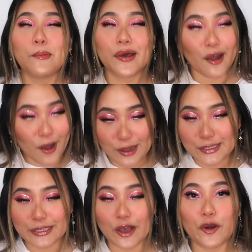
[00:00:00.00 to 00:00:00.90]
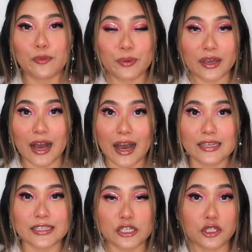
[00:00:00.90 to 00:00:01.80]
but also
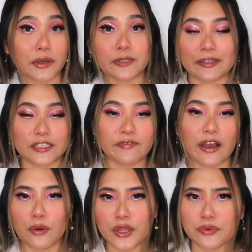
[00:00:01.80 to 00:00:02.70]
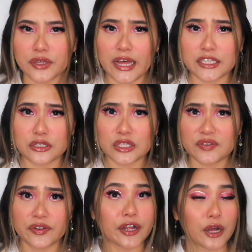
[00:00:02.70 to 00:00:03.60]
because it's so expensive, I only really like to use
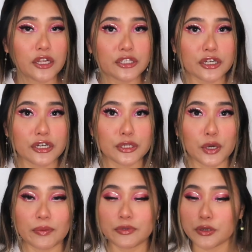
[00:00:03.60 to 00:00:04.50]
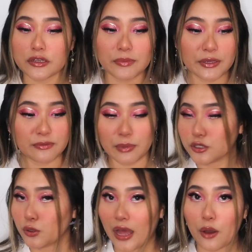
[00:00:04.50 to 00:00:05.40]
it for like concerts or if I'm doing something
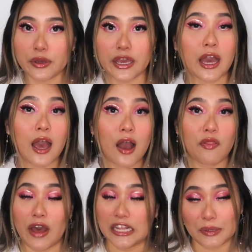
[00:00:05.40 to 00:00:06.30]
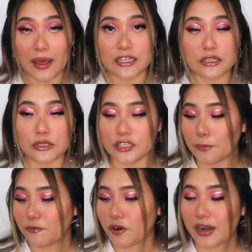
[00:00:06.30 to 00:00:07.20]
special that week. That's when I like to use
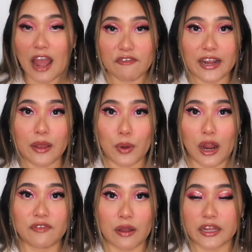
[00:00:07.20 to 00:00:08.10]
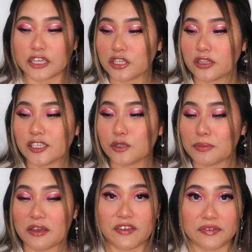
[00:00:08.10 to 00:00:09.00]
it. For an everyday wear foundation, this is
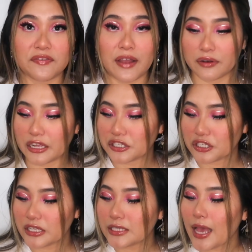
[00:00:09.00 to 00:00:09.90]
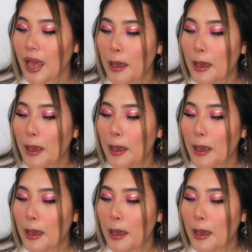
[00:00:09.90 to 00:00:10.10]
one of my favorite foundations.